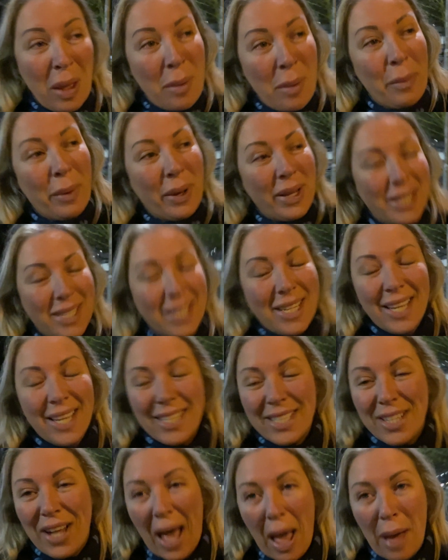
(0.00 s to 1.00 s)
but
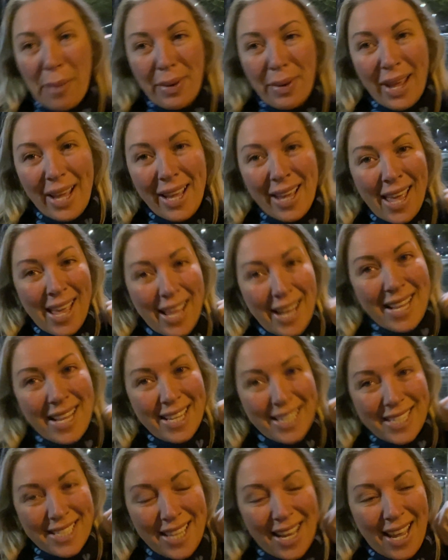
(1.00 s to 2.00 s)
it's not happening. It
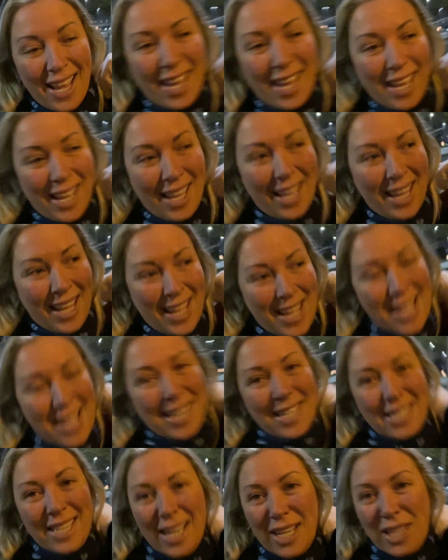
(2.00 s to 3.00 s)
is uh,
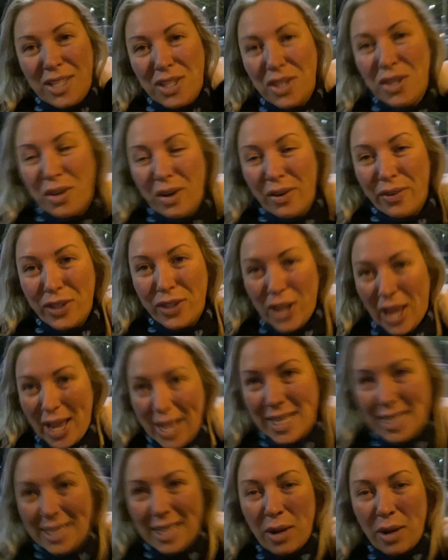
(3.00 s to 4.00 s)
day two of
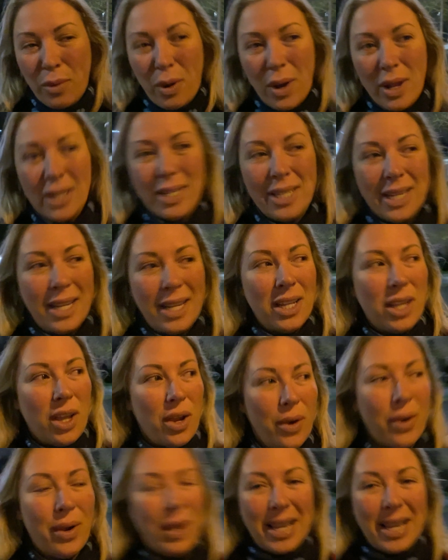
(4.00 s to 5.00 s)
shakes. Day one didn't
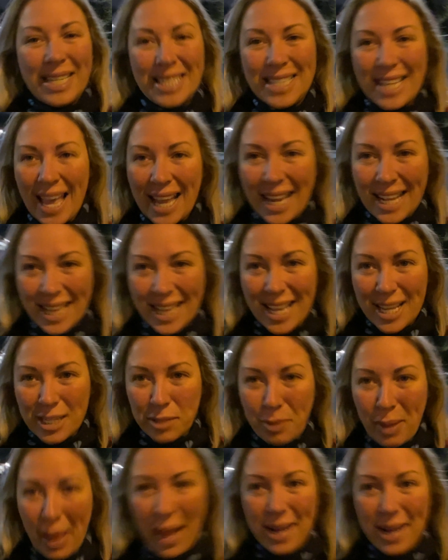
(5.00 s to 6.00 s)
go exactly as
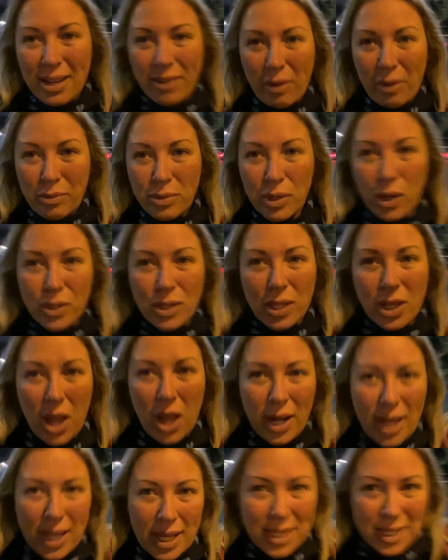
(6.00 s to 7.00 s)
planned, if I'm totally
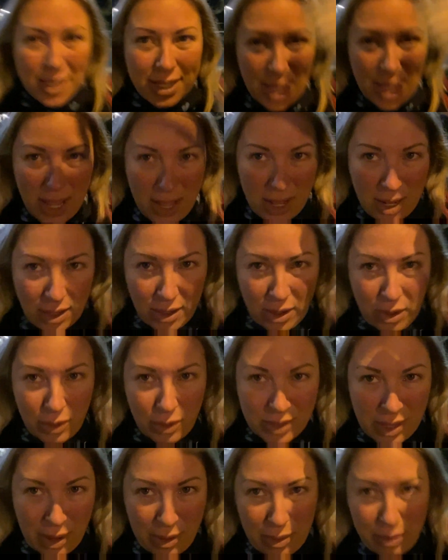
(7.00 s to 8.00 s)
honest. you know
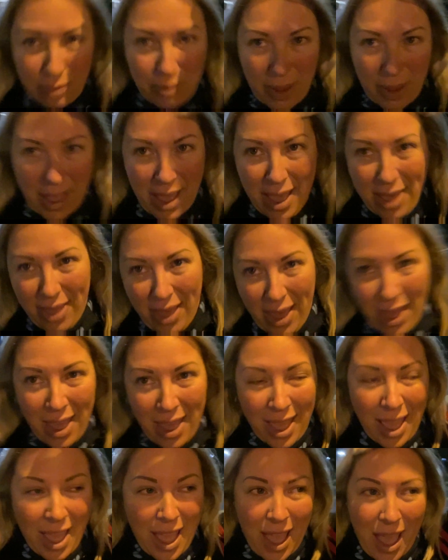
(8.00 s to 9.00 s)
what's happening with my hair there.
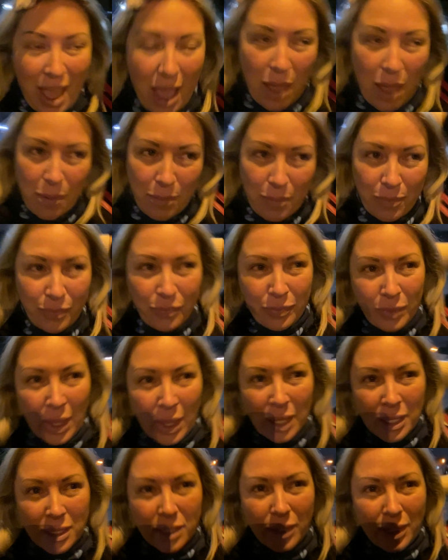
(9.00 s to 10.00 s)
Um,
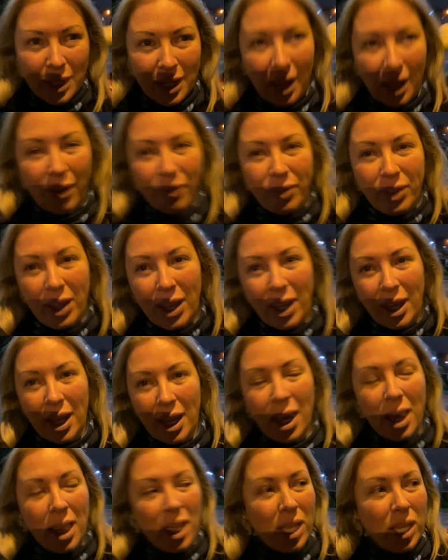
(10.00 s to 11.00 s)
so I did have the
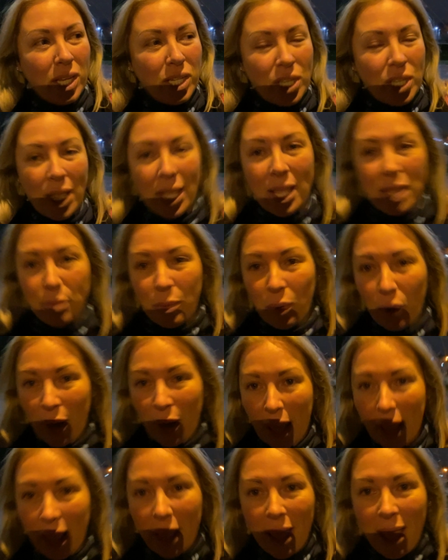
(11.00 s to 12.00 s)
shake in the
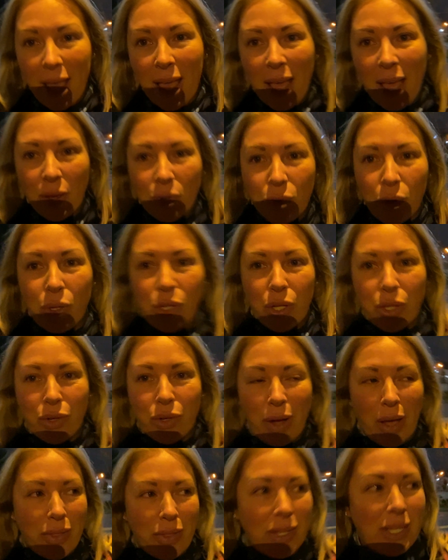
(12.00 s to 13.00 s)
morning, water
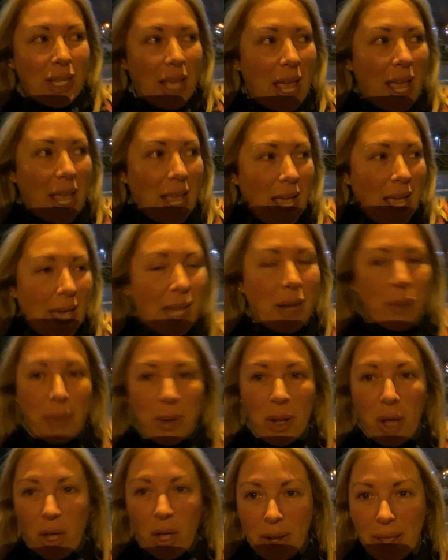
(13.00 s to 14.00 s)
throughout the day, had a
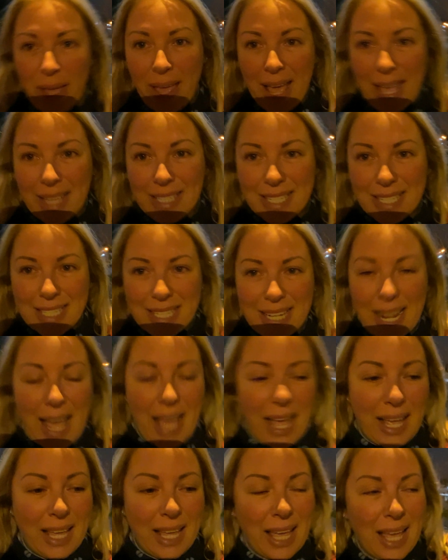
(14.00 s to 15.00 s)
banana as a
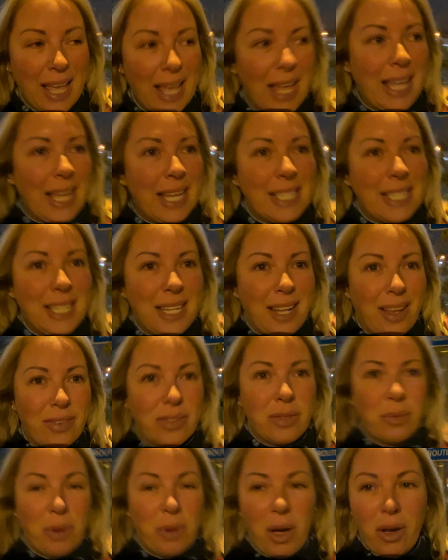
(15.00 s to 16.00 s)
snack, did have
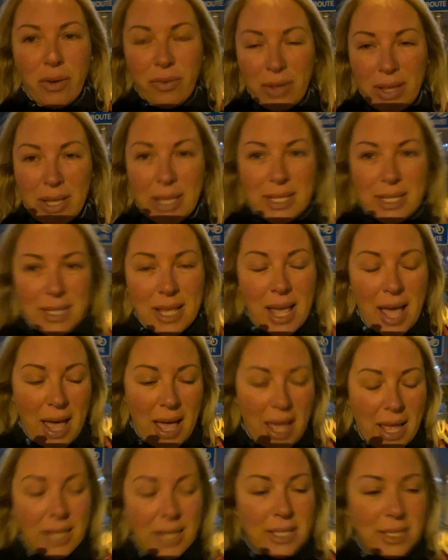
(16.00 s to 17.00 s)
some coffees
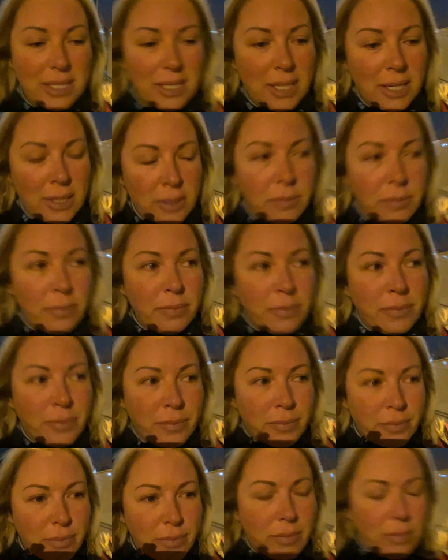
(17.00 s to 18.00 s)
and
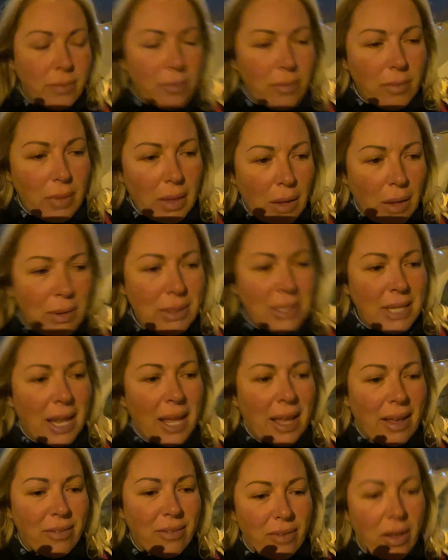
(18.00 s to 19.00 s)
as
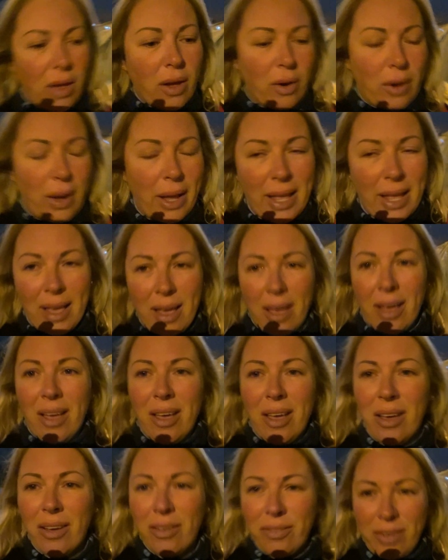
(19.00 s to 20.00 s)
I have oh, a, uh,
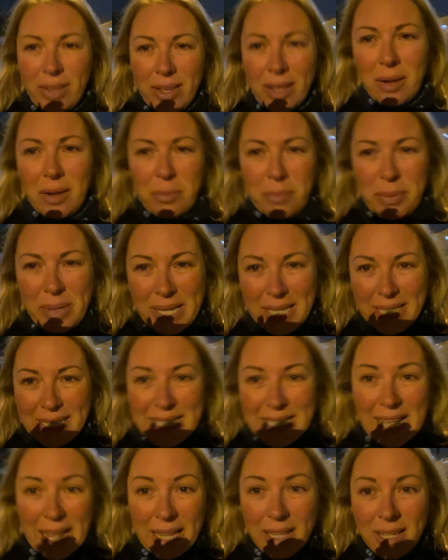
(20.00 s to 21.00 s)
a vegan bean
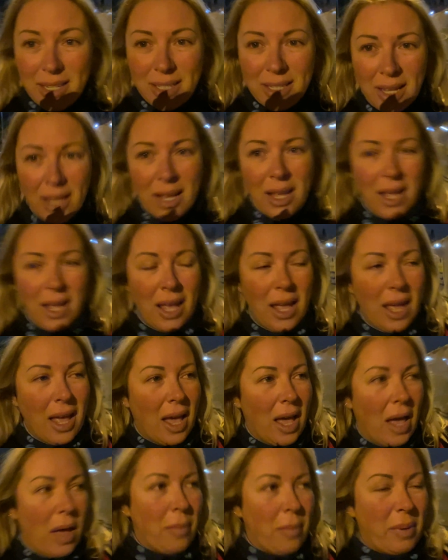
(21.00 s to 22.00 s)
salad,
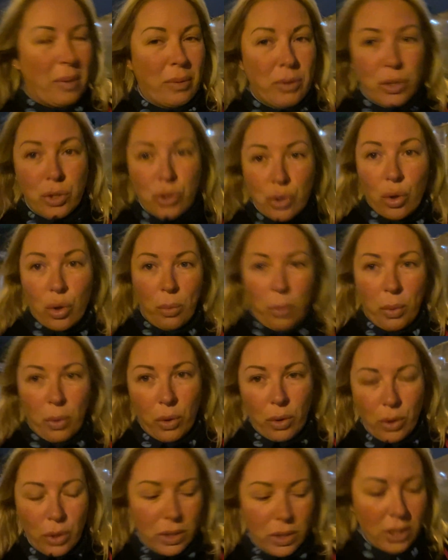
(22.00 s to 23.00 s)
um, but it was store
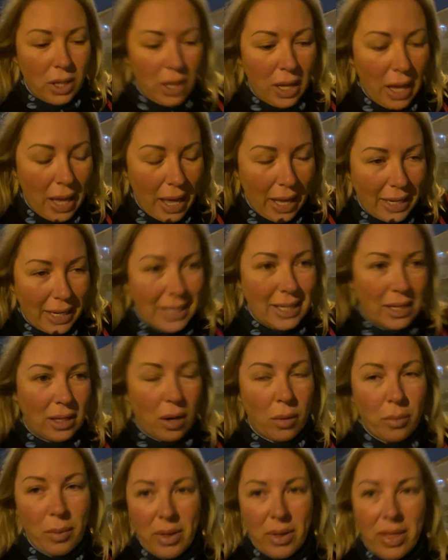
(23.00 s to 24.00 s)
bought and it did
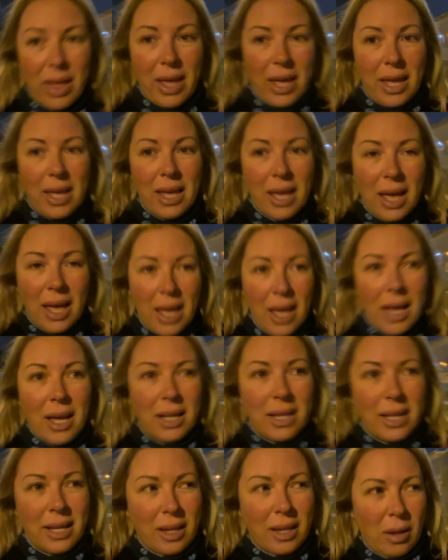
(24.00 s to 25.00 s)
come with a
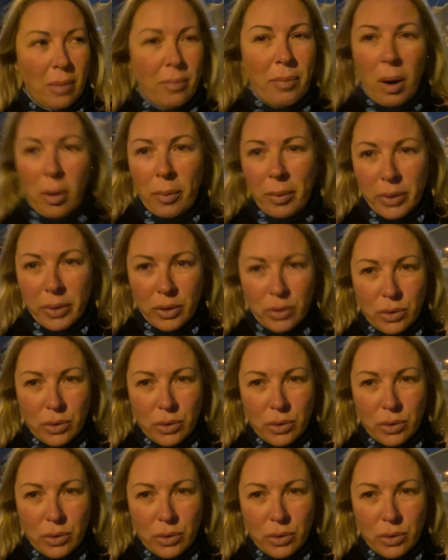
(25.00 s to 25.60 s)
like a barbecue